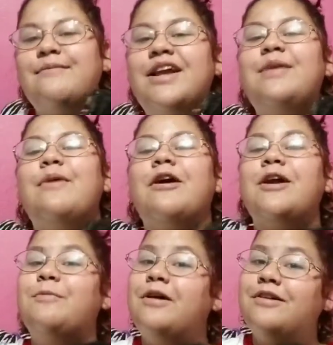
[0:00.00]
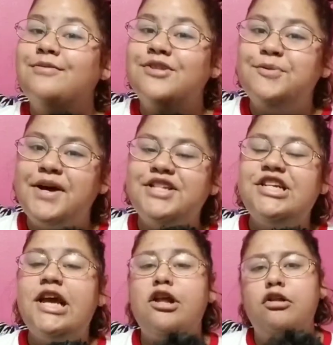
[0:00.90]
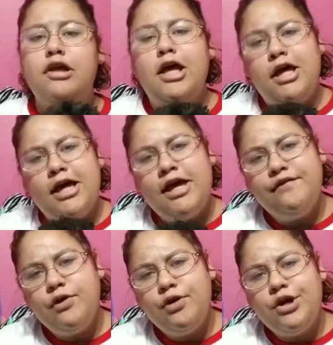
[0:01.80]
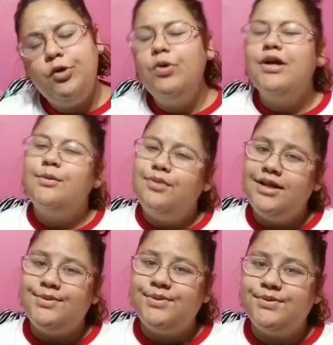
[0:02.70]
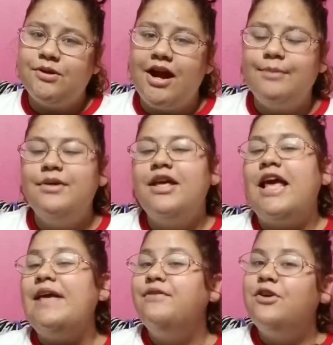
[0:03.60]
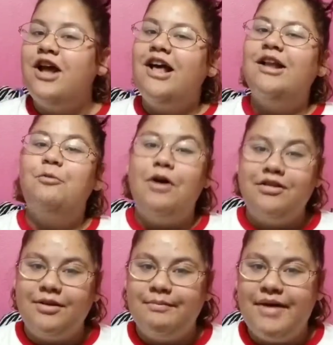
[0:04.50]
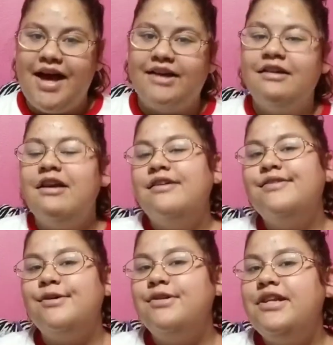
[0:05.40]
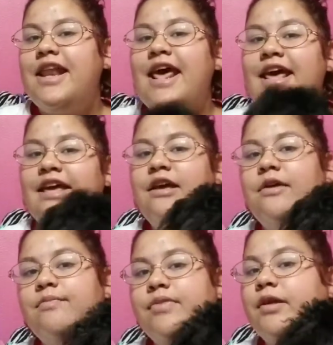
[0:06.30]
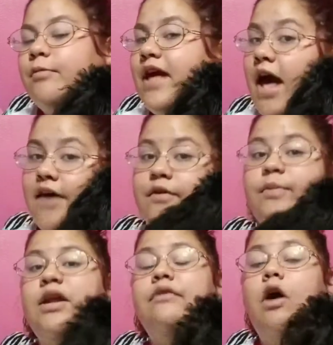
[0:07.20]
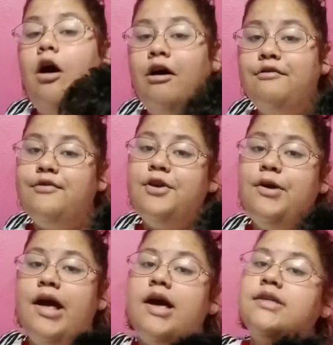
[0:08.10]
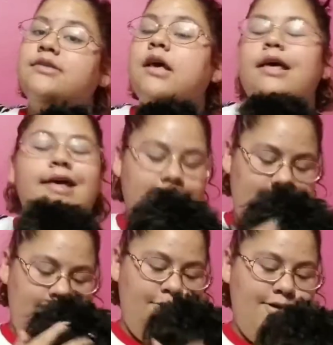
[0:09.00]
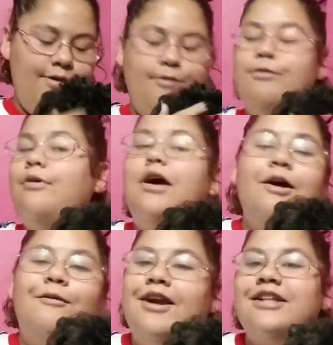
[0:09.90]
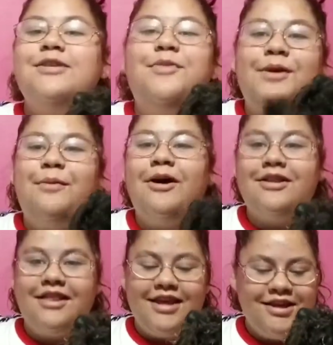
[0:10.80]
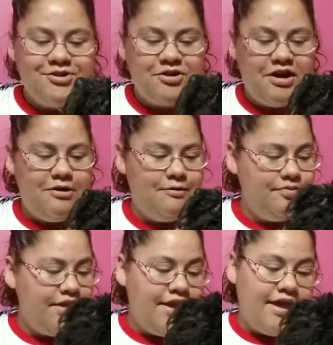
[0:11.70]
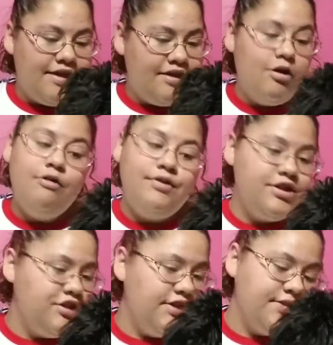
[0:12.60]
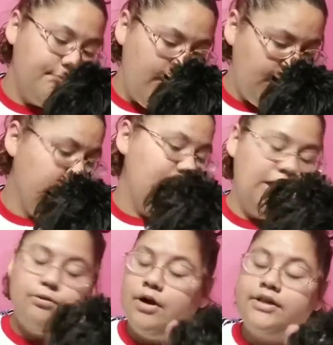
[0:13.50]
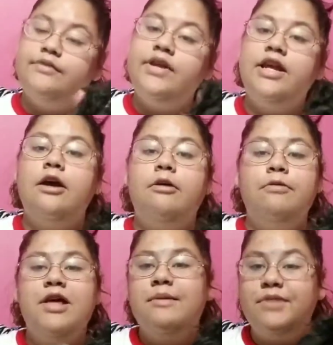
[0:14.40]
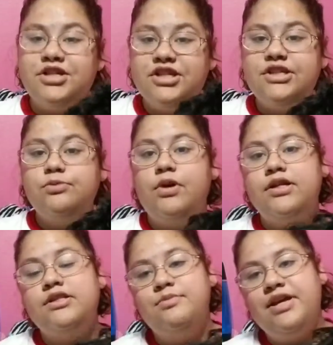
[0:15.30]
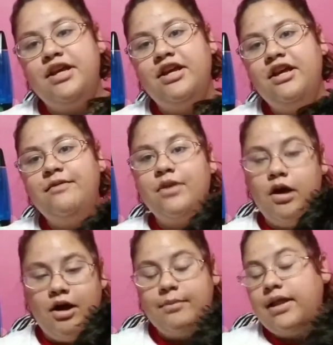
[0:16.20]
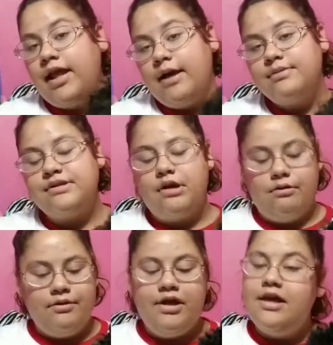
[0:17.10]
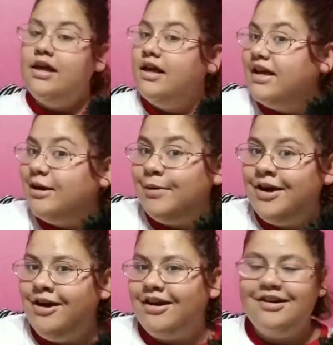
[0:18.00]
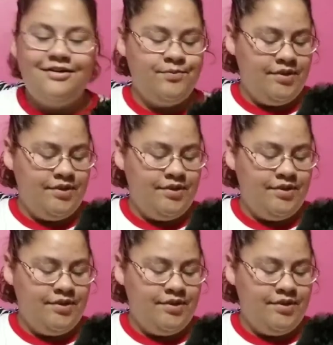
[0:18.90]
Money Bear, and welcome to my channel. If you're new, please subscribe. If you're not, welcome back. So today, we have a bit of a haul for you guys. Lulu wanted to be a part of the intro, and hopefully she doesn't bother me throughout the video, but she just wanted to be on my lap, so here we are.